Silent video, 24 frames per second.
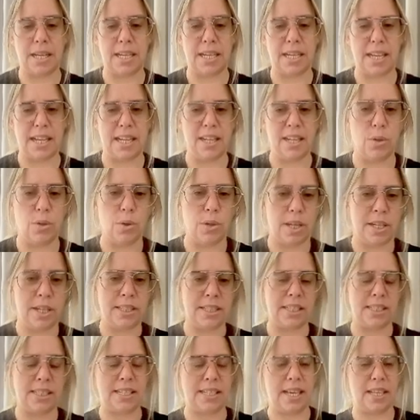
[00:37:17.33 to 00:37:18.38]
in order
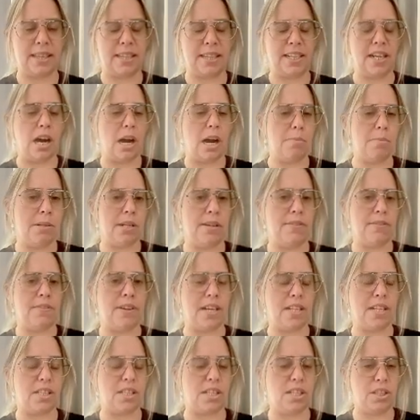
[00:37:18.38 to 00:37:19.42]
to set the
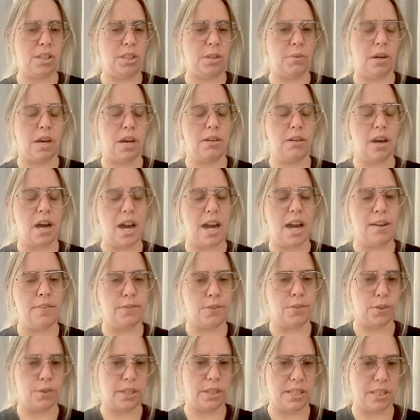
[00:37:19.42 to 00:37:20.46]
IPFS URI
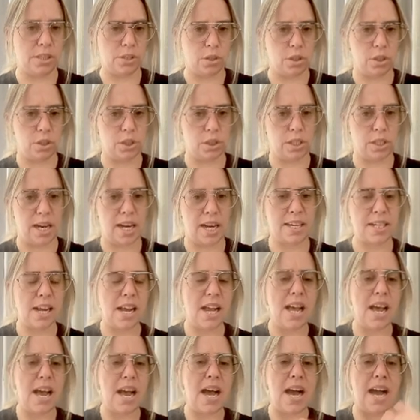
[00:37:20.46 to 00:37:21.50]
for this contract.
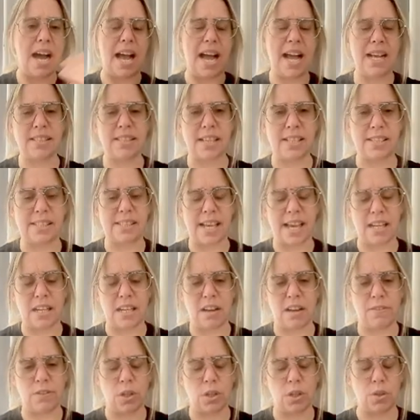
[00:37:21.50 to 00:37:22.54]
As I said,
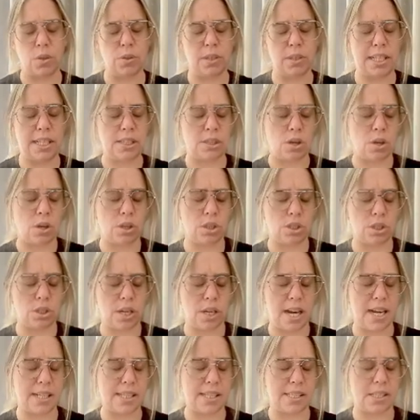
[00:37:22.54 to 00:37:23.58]
I've got all these
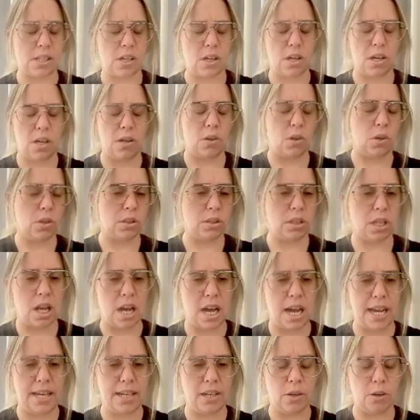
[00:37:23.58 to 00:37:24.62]
contracts
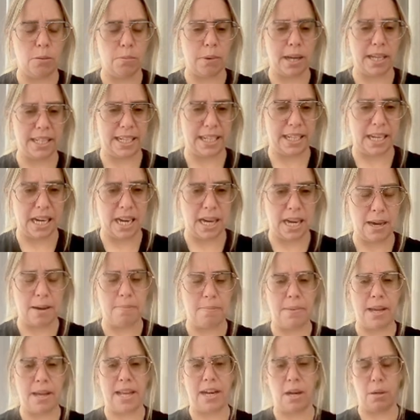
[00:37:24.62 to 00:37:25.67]
online on my
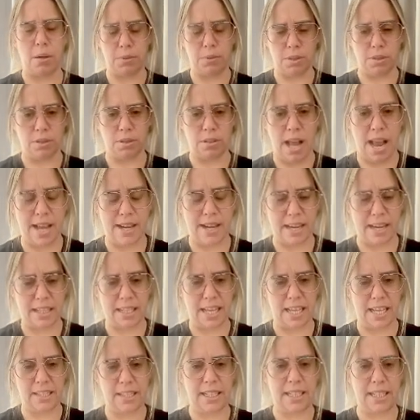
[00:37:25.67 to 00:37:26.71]
GitHub, and I will hand out
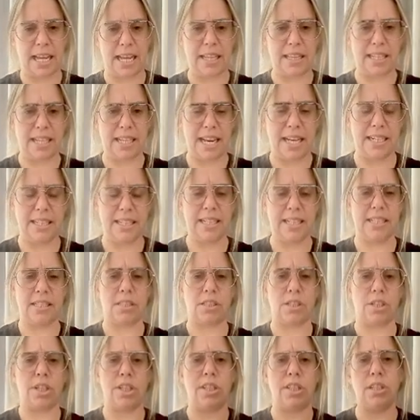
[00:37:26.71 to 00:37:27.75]
that link at the end of this,
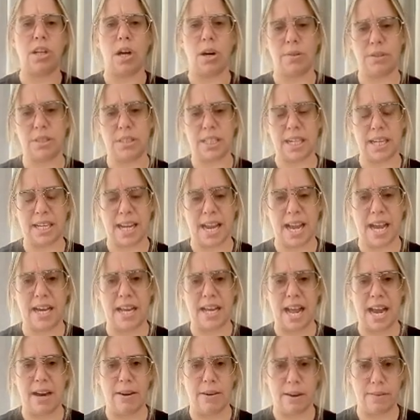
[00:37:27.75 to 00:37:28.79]
so you can go and check
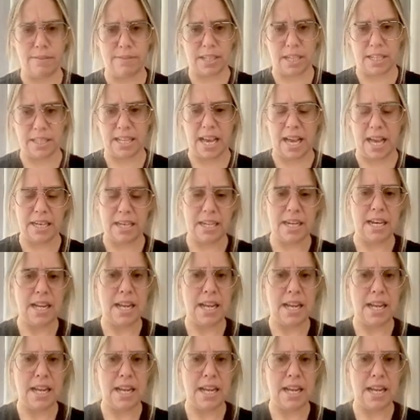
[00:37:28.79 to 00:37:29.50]
out how I've done that